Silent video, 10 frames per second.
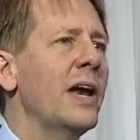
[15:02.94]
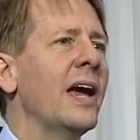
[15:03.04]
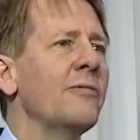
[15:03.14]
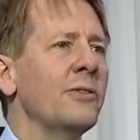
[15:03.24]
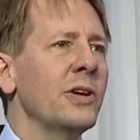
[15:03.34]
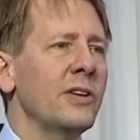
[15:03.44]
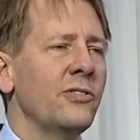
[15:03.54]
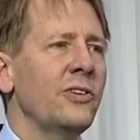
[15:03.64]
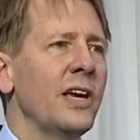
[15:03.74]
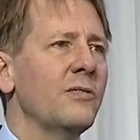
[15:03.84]
an effort in the
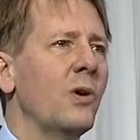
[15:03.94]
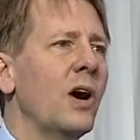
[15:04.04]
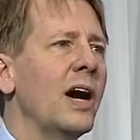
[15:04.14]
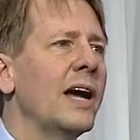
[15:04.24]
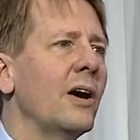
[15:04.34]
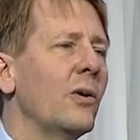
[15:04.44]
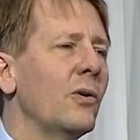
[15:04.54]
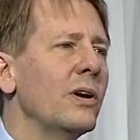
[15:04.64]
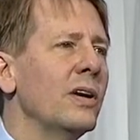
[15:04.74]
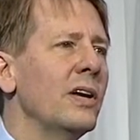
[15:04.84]
state of
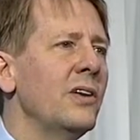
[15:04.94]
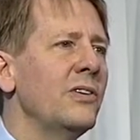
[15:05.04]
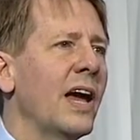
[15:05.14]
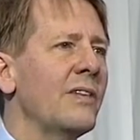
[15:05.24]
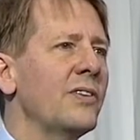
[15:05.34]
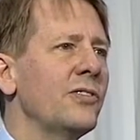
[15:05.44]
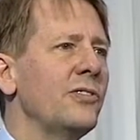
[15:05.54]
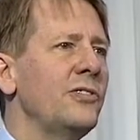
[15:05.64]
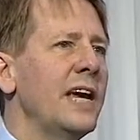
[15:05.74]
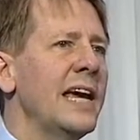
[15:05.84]
Ohio to have the
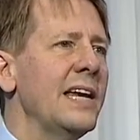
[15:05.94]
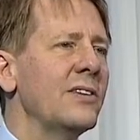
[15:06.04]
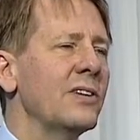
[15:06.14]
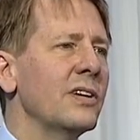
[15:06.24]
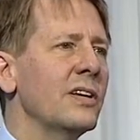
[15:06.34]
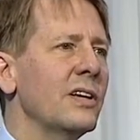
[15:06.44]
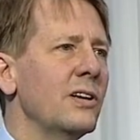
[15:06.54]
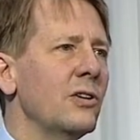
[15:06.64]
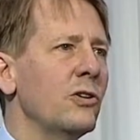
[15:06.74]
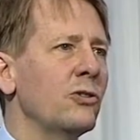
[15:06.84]
state
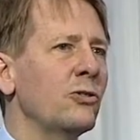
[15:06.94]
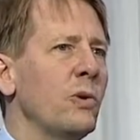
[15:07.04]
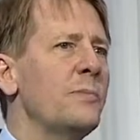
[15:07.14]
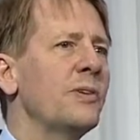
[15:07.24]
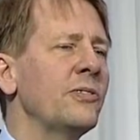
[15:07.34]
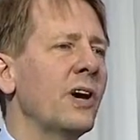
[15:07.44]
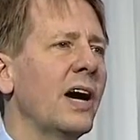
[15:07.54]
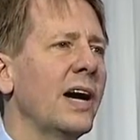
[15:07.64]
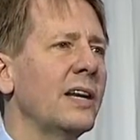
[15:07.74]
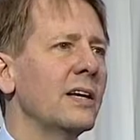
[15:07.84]
sweep
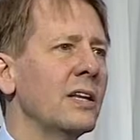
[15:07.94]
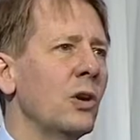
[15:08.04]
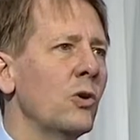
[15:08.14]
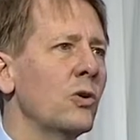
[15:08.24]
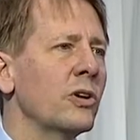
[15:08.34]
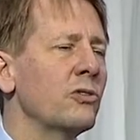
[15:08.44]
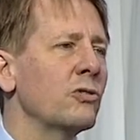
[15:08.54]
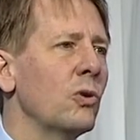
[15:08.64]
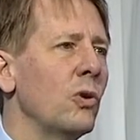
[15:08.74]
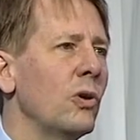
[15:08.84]
aside local
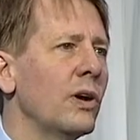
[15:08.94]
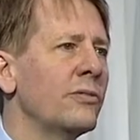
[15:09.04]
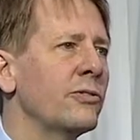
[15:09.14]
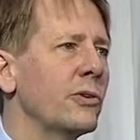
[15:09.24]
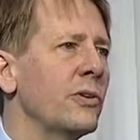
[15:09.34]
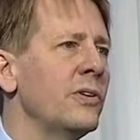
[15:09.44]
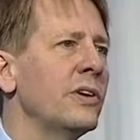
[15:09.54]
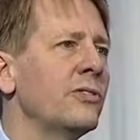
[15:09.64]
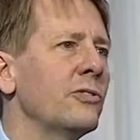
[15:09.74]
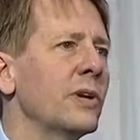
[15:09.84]
control of certain
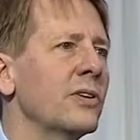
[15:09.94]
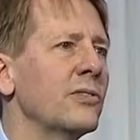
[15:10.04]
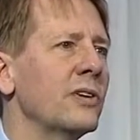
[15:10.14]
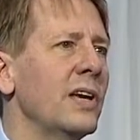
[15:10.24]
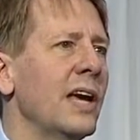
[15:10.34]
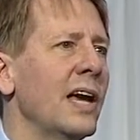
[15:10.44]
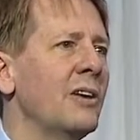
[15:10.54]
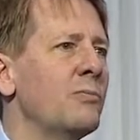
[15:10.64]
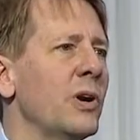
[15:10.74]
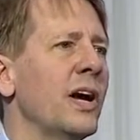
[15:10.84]
districts
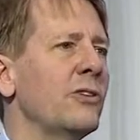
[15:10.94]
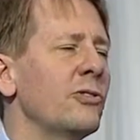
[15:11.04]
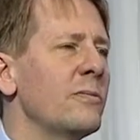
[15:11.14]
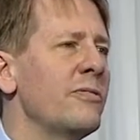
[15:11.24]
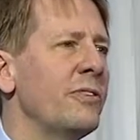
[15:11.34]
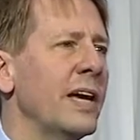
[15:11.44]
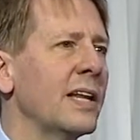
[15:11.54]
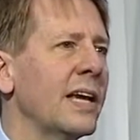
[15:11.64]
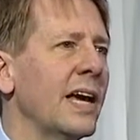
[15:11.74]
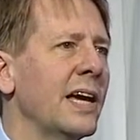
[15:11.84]
and pronounce them
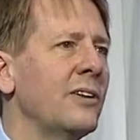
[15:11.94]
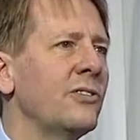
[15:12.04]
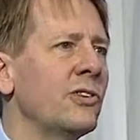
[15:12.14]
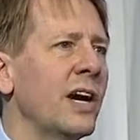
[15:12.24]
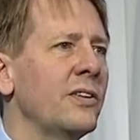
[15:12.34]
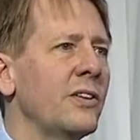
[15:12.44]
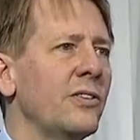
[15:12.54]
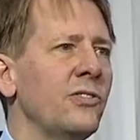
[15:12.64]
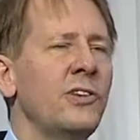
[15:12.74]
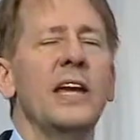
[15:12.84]
failing and decide that
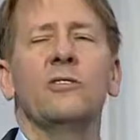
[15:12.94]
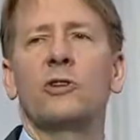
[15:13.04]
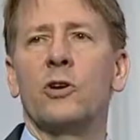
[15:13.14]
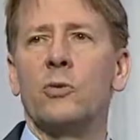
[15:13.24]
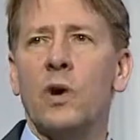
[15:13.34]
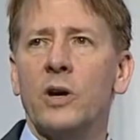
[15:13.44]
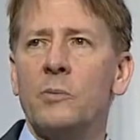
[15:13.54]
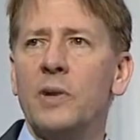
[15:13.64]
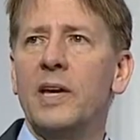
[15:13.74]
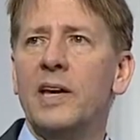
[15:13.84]
the state's going to run
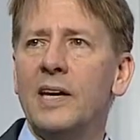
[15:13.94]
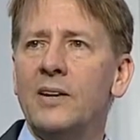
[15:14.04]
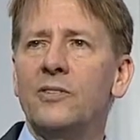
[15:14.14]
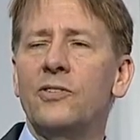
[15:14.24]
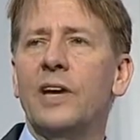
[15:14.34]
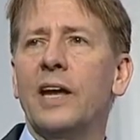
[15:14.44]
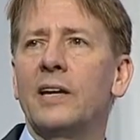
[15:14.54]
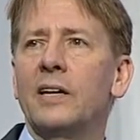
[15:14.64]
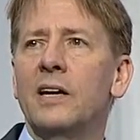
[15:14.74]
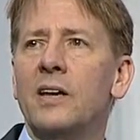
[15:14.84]
them instead.
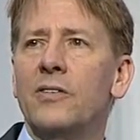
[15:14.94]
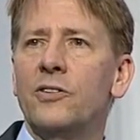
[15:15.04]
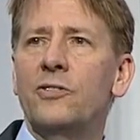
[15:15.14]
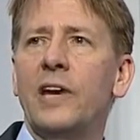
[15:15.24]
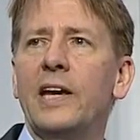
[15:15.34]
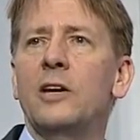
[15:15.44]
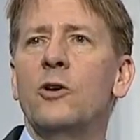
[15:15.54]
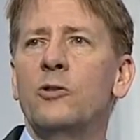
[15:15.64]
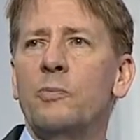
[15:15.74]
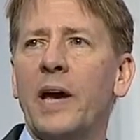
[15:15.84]
The state
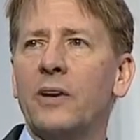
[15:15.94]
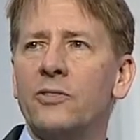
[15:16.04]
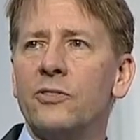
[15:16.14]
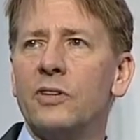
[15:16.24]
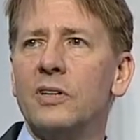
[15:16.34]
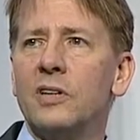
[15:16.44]
knows best.